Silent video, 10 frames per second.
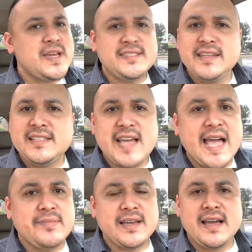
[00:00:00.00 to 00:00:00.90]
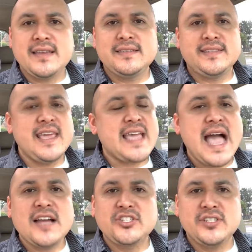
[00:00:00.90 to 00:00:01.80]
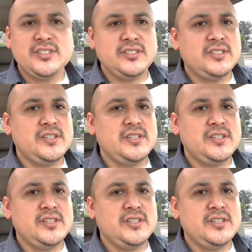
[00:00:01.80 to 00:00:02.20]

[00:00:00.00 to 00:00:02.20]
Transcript: waste any time, guys. Take action.